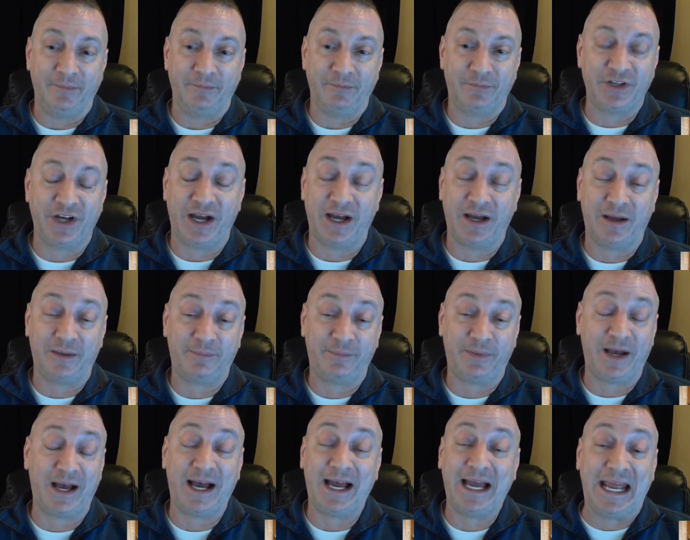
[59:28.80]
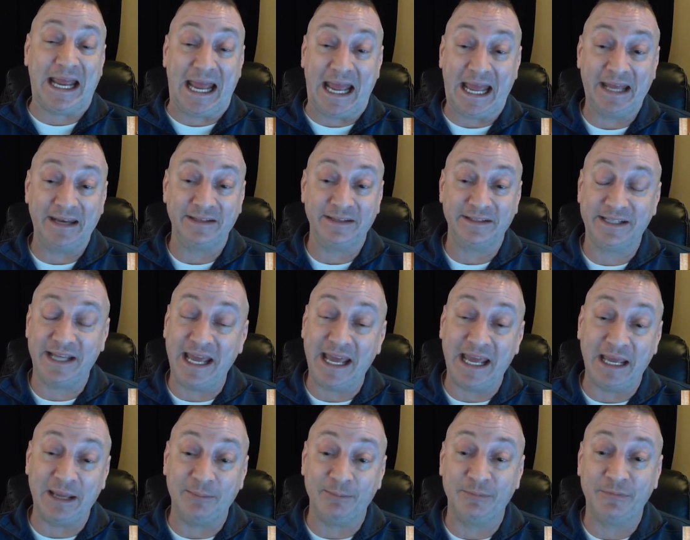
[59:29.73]
top high-end
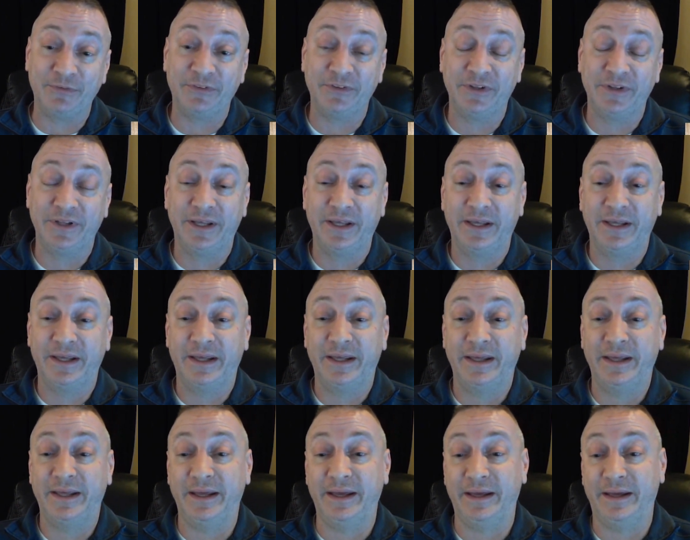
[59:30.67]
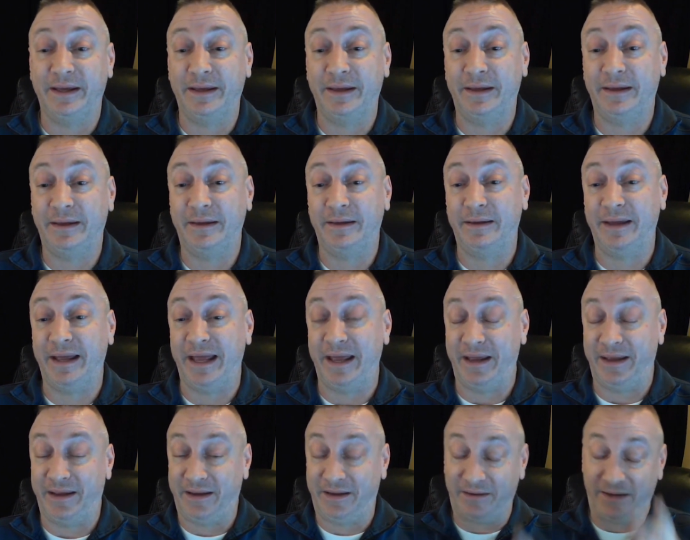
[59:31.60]
games
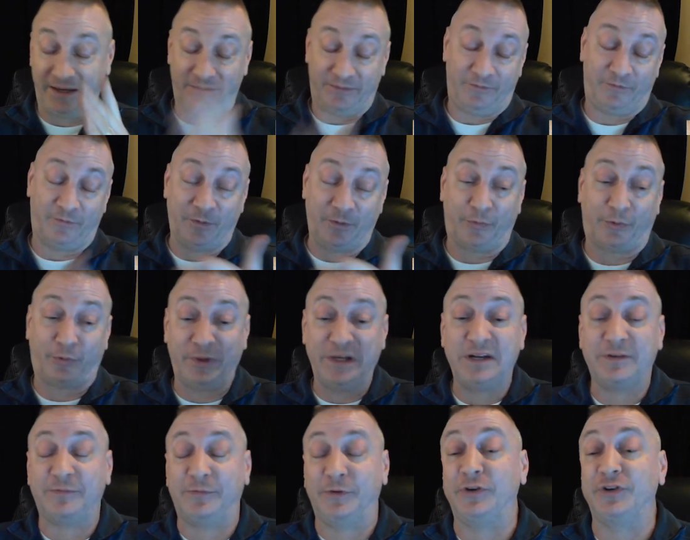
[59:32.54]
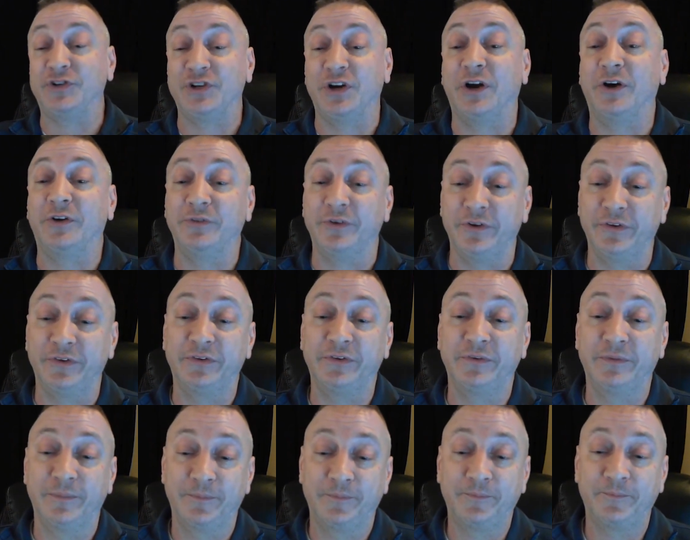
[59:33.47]
from 3 different and
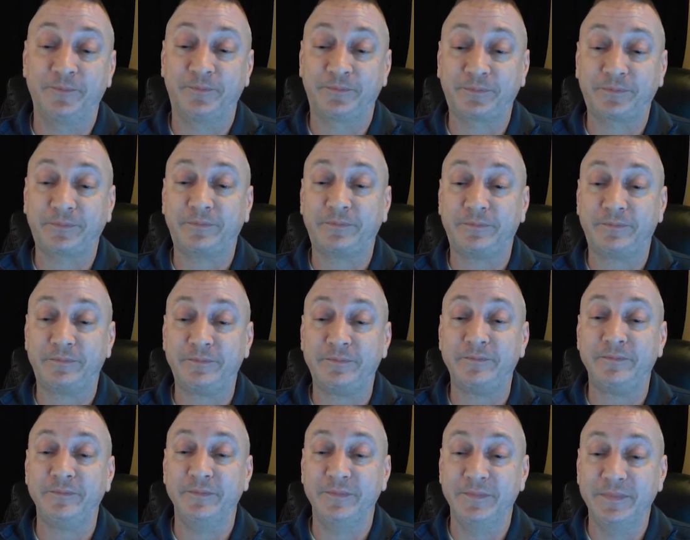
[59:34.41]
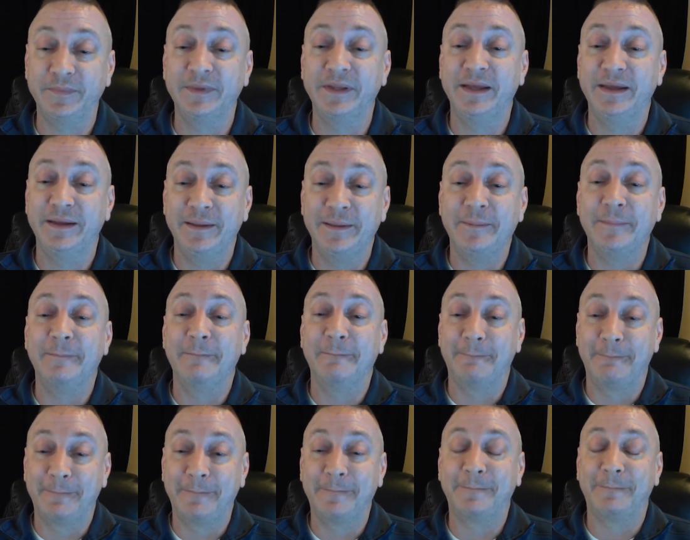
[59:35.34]
exclusives as well, ones that were
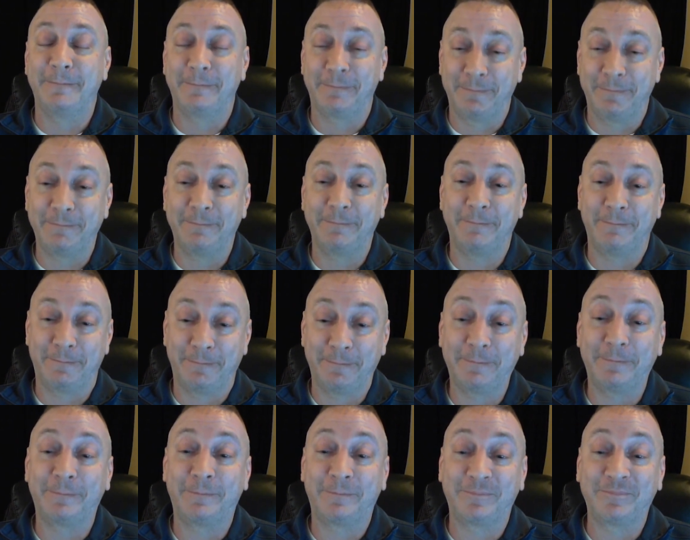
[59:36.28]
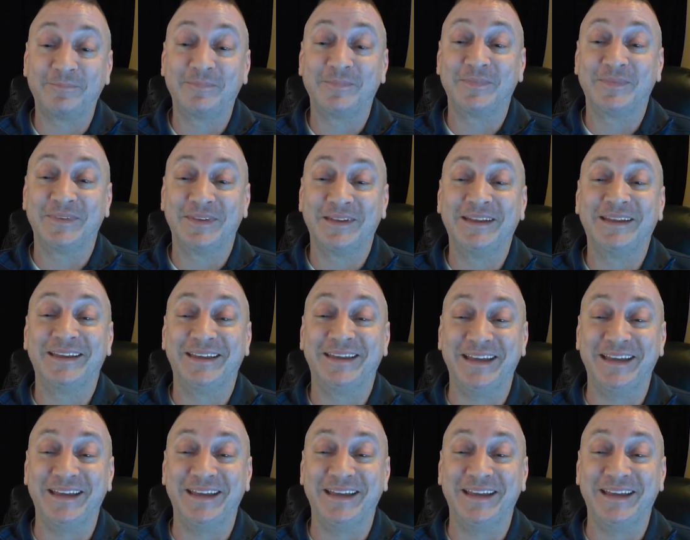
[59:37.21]
just available for the PlayStation.